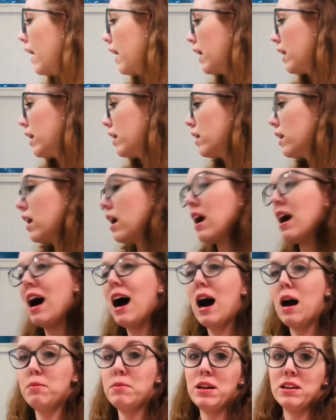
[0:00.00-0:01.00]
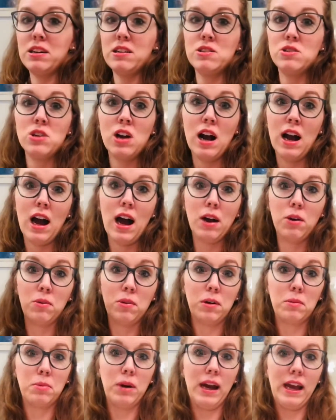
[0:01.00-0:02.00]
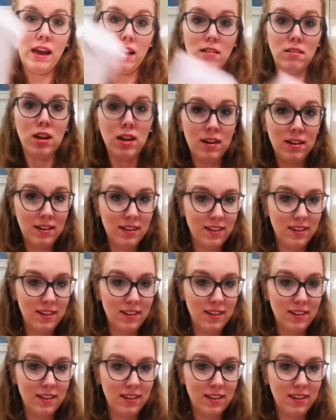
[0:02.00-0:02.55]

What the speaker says: hair. I'm not gonna try it, I don't wanna break it.